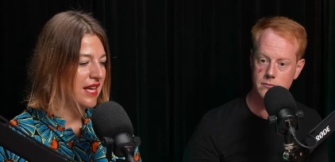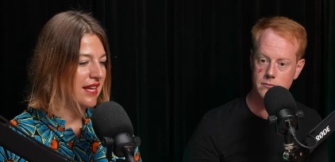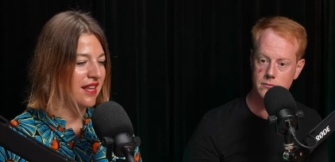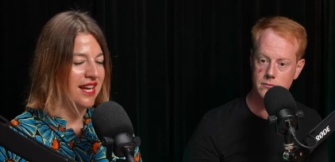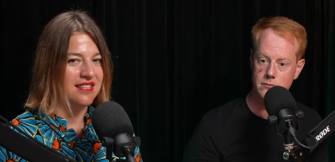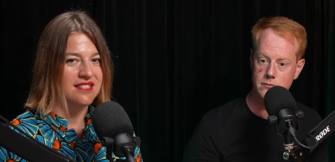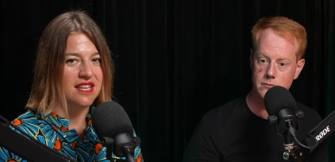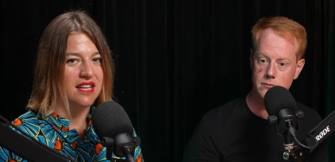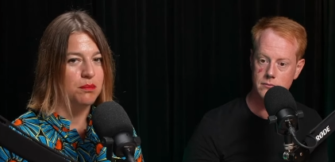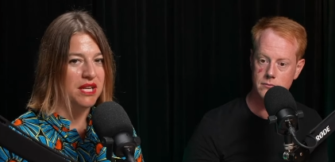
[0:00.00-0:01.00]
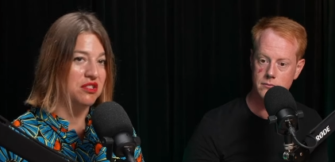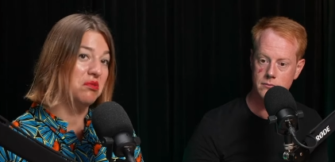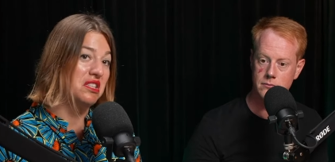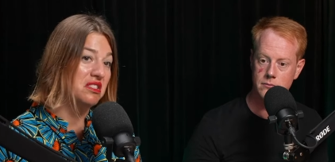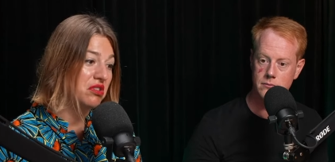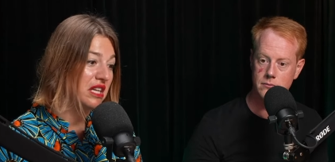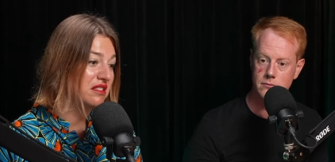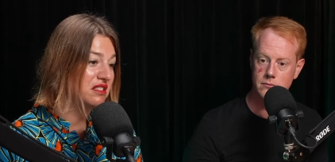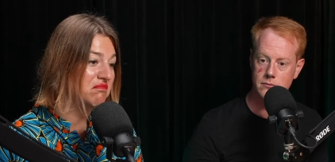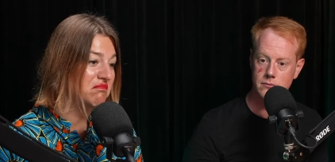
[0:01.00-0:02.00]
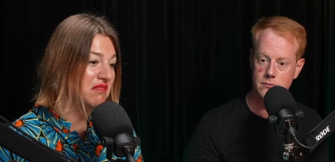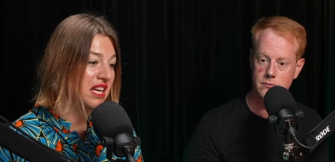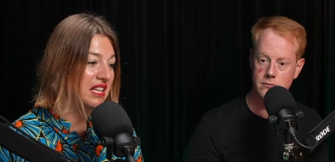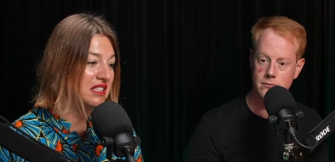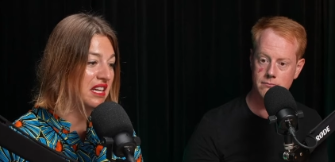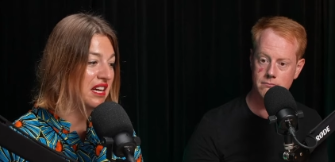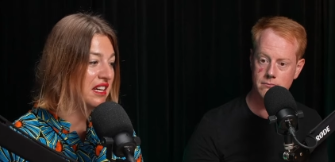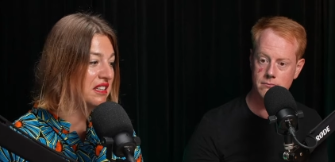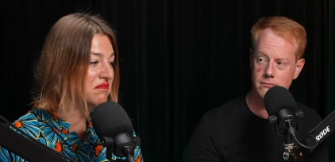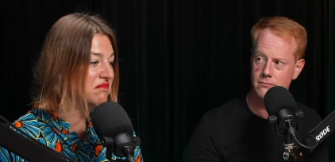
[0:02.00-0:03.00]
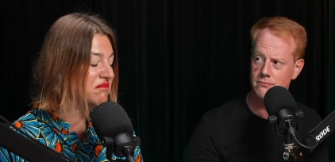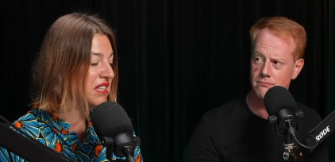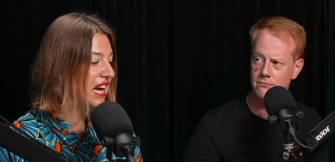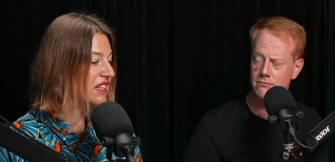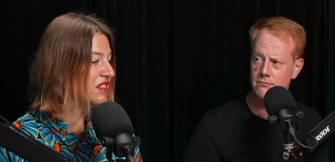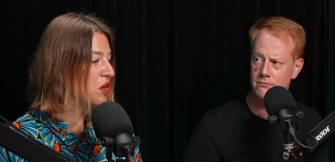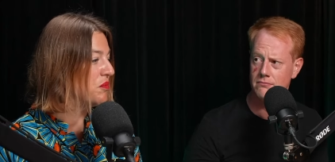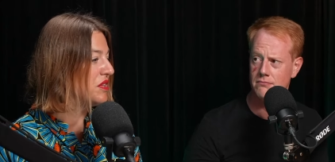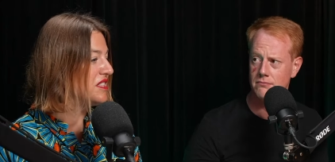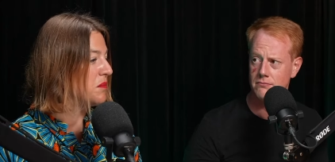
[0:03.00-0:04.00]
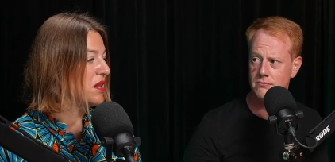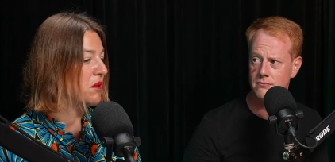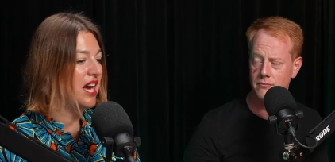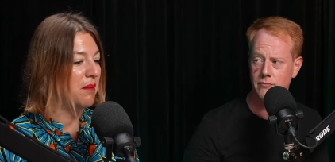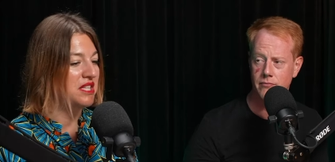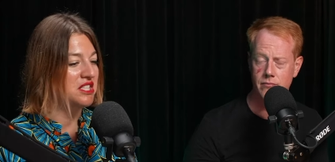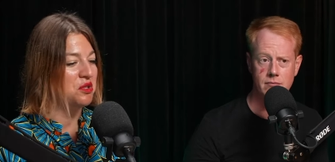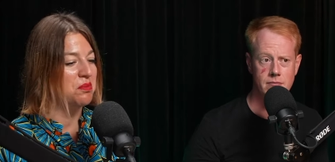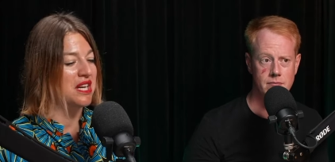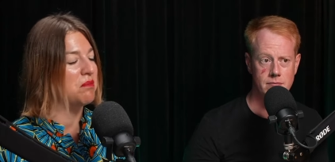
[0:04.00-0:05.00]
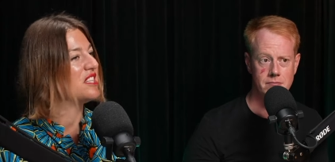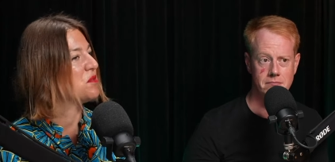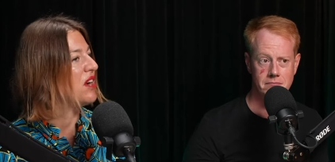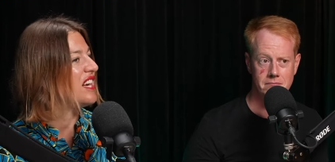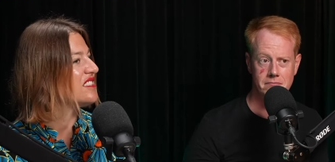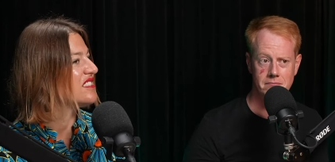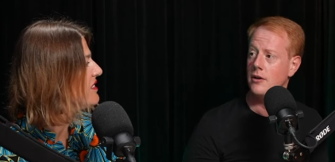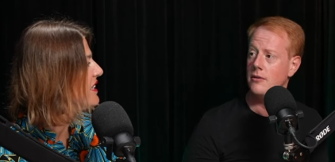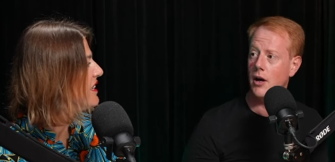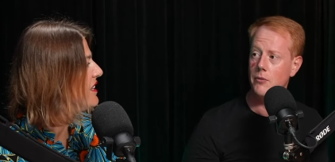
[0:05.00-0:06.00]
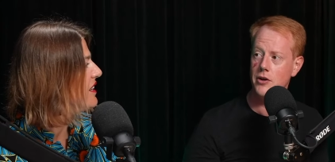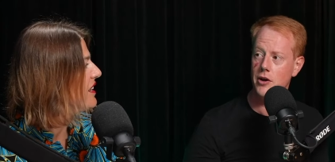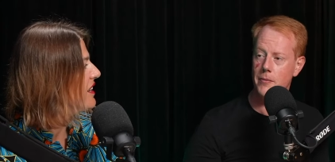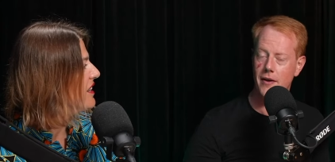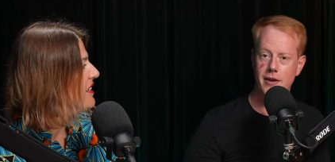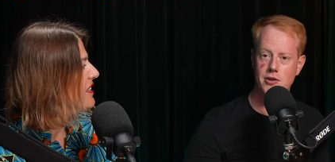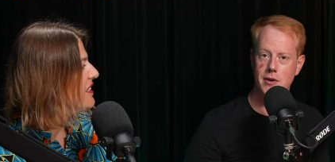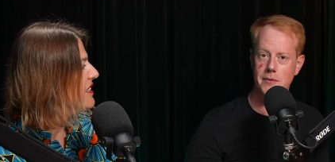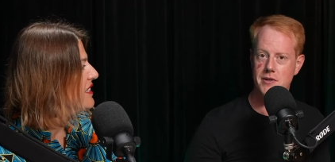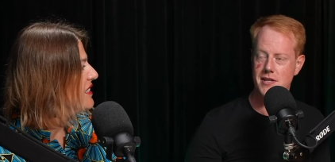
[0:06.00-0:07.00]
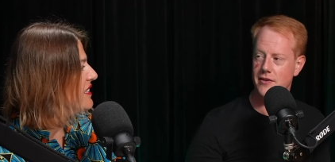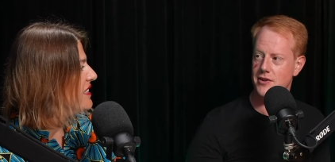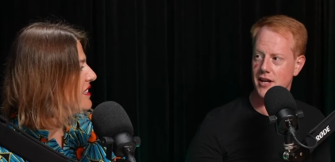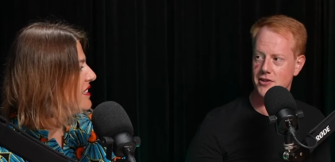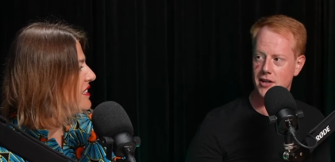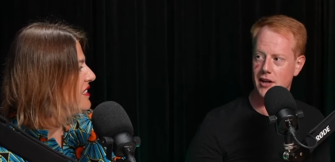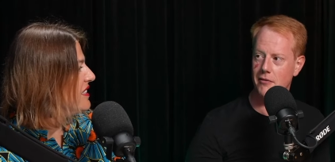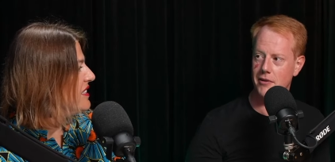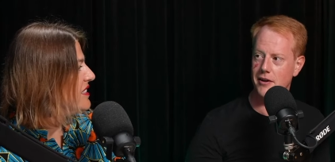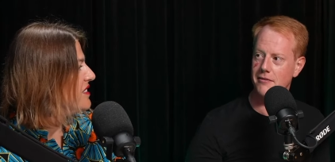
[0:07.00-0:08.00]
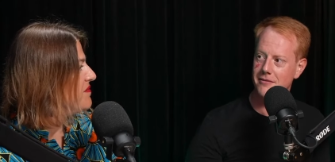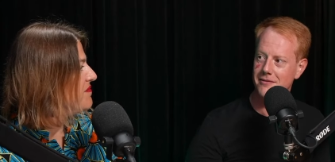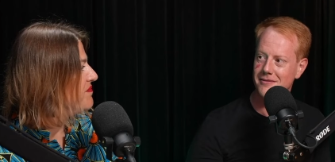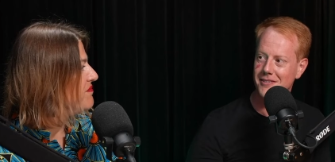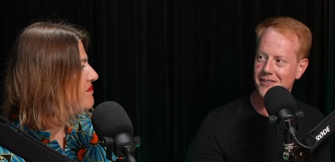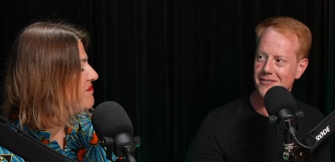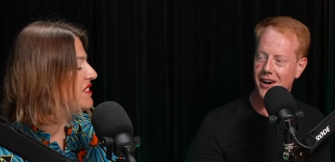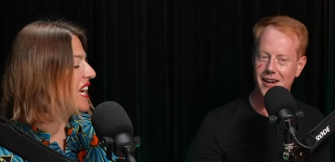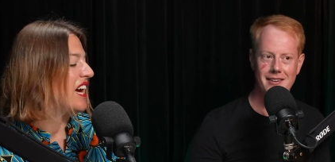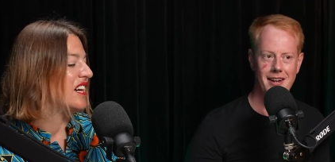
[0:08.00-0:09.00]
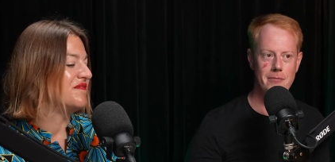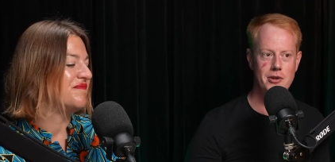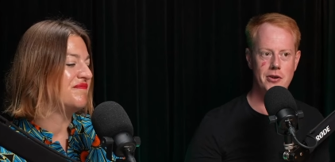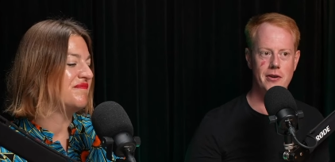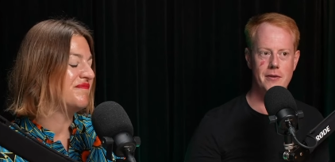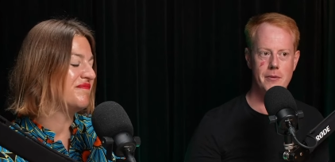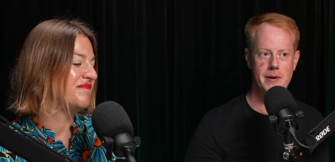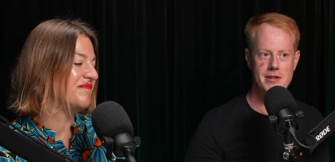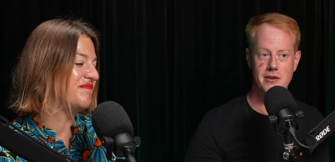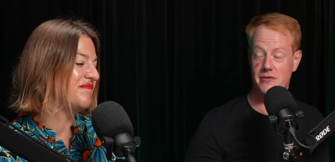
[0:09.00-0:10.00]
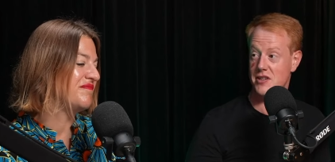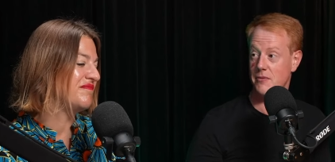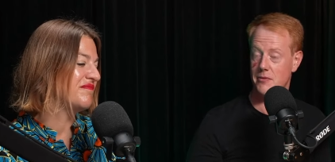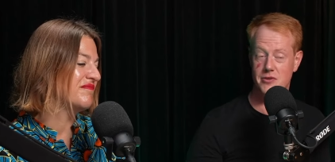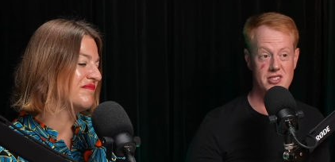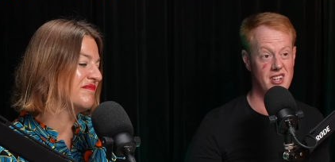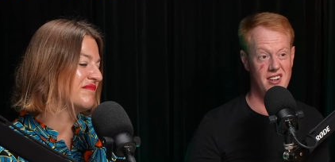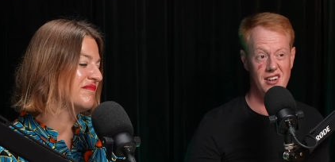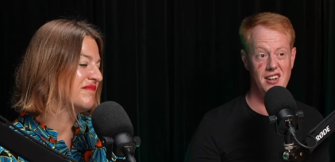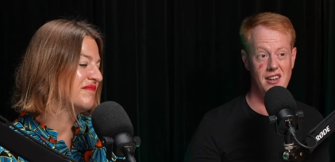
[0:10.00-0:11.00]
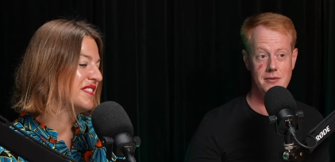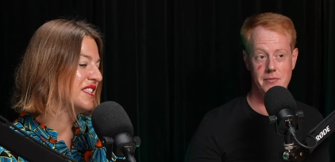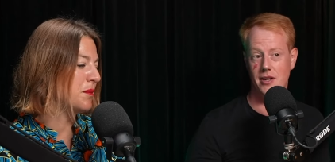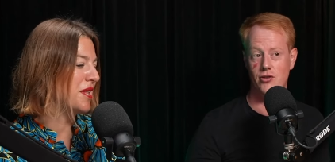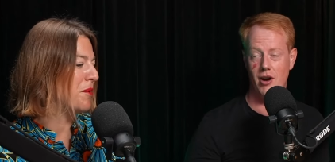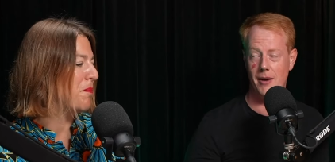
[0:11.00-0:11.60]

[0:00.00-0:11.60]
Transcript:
Speaker 1: headline is that pigs are really stressed, and um, yeah, hopefully some of them are happy too. But I'm not surprised.
Speaker 2: I want to know about that 20% that's actually loving it. Yeah, right. Yeah. Like majority of them are pissed off, and some of them are just like, I like. Some of them are